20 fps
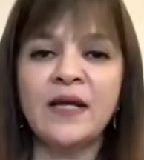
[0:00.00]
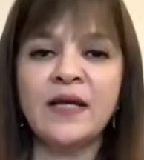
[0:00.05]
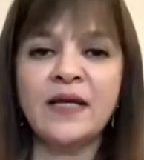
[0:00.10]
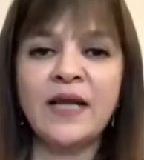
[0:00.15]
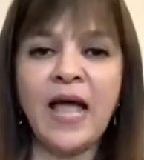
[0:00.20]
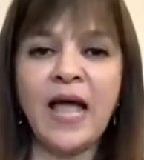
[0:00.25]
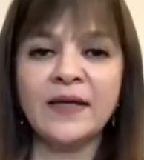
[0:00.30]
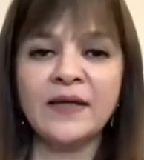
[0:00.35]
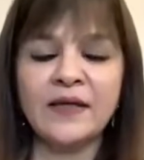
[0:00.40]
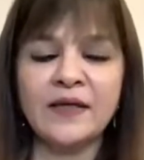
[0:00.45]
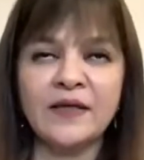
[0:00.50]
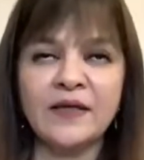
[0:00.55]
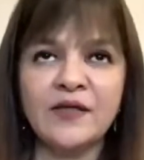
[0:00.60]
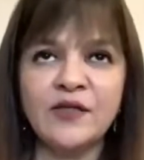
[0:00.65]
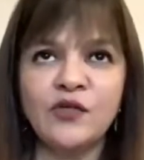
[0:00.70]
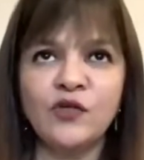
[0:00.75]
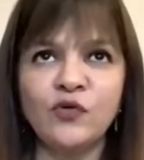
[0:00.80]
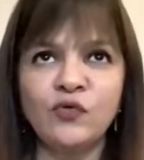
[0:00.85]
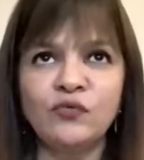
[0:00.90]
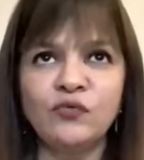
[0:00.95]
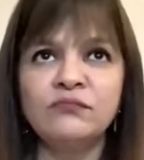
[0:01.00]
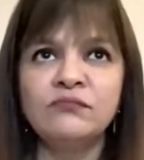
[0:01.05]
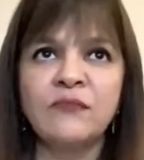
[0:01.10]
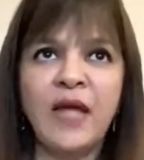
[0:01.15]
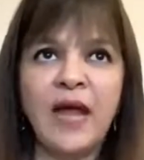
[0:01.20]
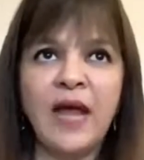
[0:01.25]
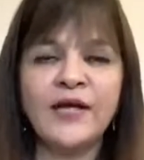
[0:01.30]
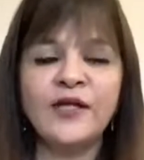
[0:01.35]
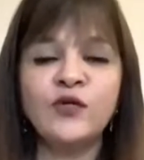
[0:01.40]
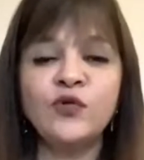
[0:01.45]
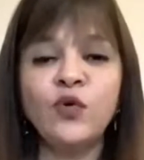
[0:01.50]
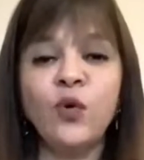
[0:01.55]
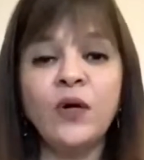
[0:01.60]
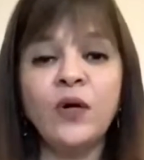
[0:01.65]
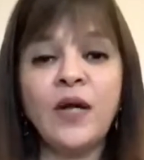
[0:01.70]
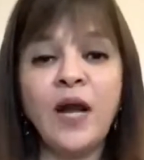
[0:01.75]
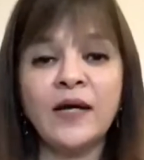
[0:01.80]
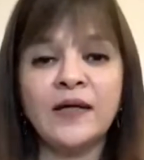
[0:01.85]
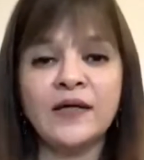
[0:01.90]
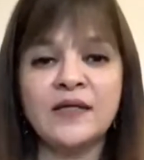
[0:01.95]
lack in you. And you
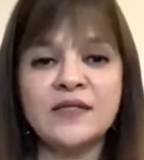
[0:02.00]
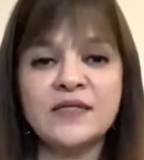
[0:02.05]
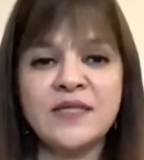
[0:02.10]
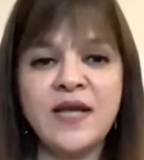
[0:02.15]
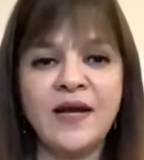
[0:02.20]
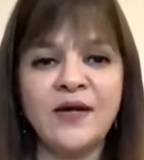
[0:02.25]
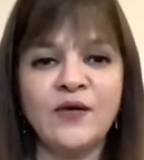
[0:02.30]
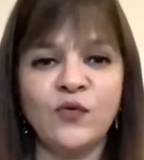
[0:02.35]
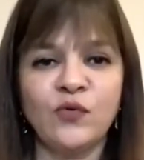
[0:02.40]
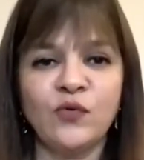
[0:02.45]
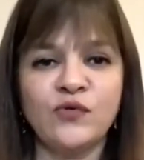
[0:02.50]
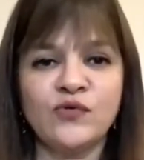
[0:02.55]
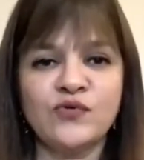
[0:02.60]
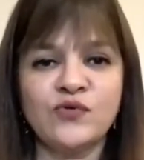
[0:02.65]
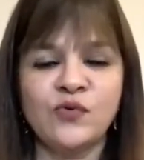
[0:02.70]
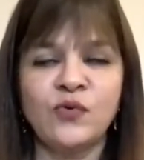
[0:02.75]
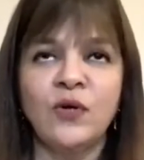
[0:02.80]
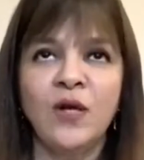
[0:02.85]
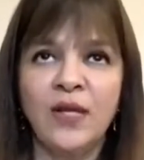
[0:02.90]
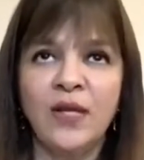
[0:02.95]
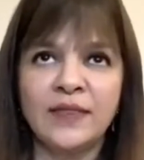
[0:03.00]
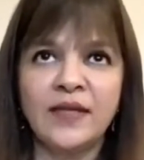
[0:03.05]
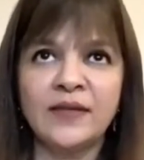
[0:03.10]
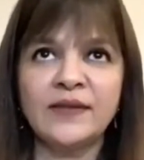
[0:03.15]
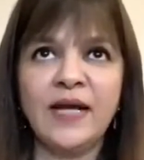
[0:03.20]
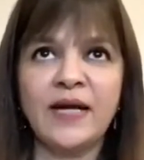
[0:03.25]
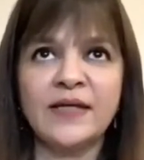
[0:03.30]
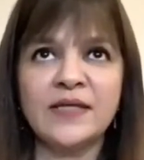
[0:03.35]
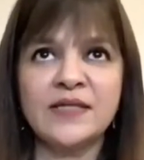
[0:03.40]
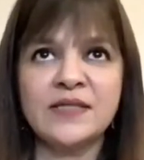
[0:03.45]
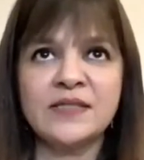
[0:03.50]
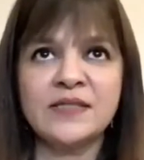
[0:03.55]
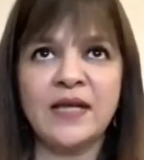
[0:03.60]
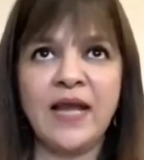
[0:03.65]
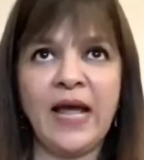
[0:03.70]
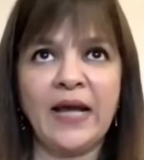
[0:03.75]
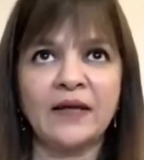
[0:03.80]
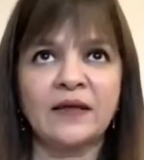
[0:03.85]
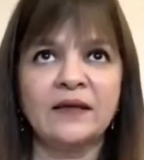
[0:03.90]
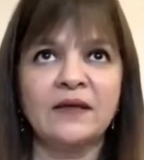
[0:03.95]
don't understand also that that is
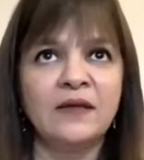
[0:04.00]
lack,